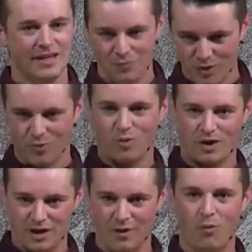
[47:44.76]
He will
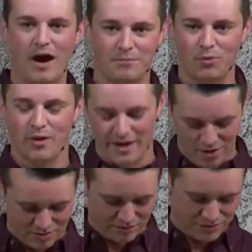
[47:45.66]
one day wipe away
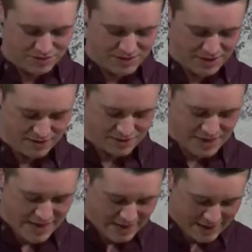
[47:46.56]
all of your
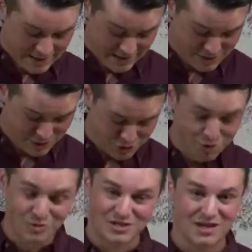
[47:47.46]
tears. He's the
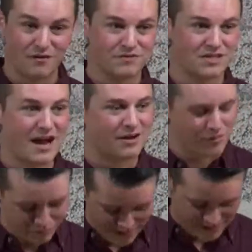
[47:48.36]
true
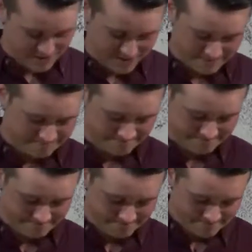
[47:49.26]
self-sacrificer
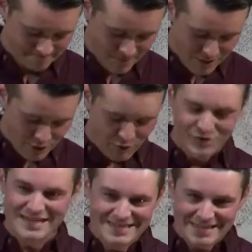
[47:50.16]
who
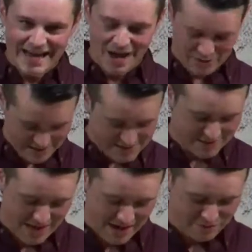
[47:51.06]
didn't count
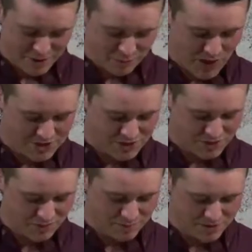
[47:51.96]
his life as precious
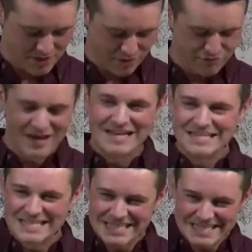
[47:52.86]
to himself,
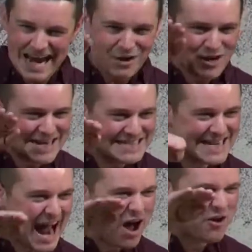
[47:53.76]
staring
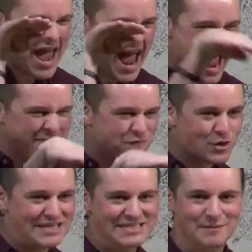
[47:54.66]
down
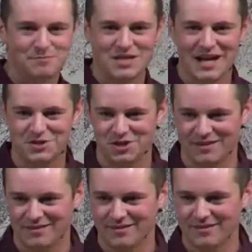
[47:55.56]
every temptation.